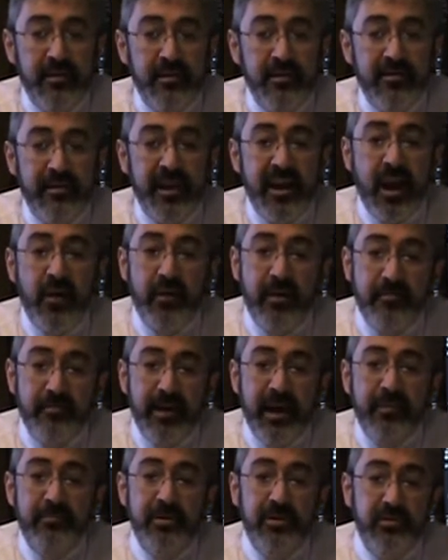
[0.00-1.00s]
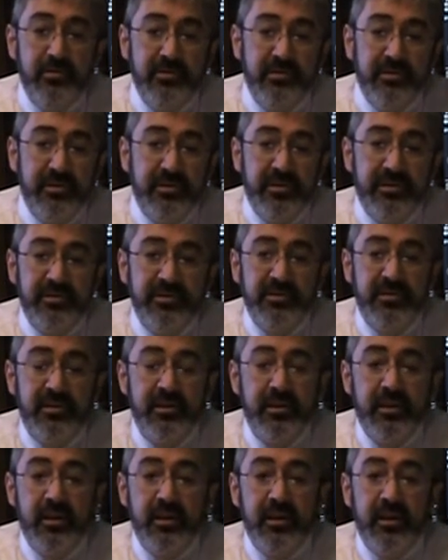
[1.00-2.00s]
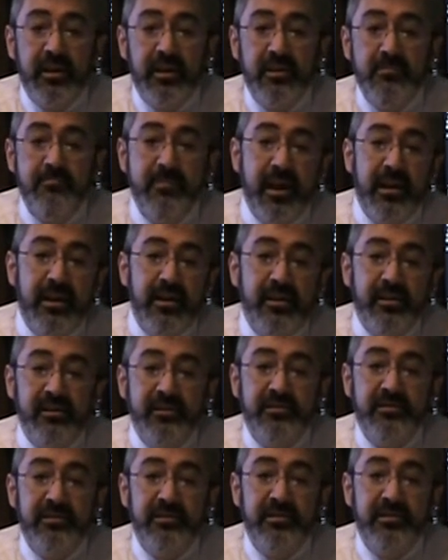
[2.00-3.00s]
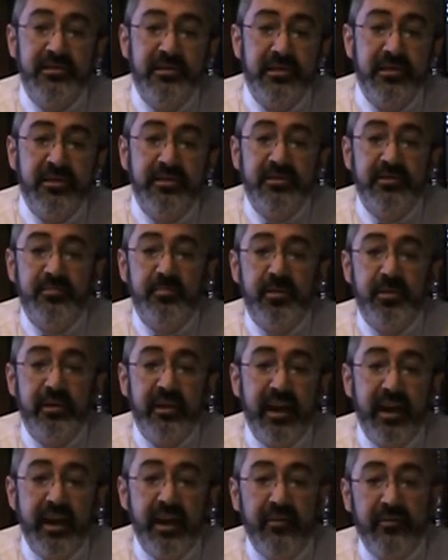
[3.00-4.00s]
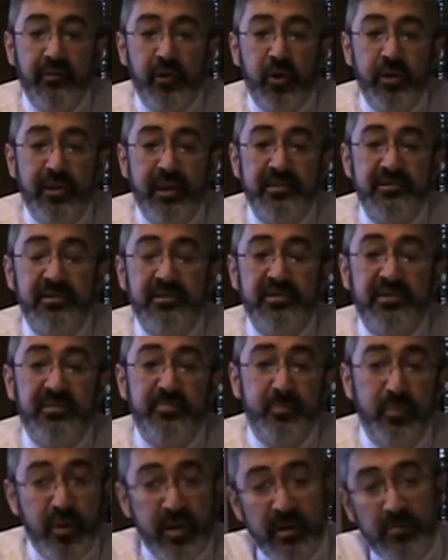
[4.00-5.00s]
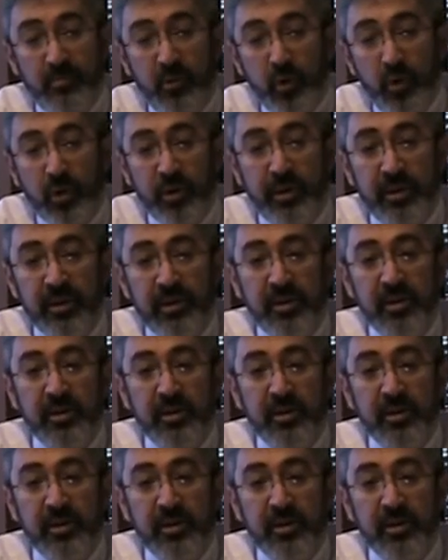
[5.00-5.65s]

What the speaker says: that HaRambam uses in many instances Pirke Avoth as a springboard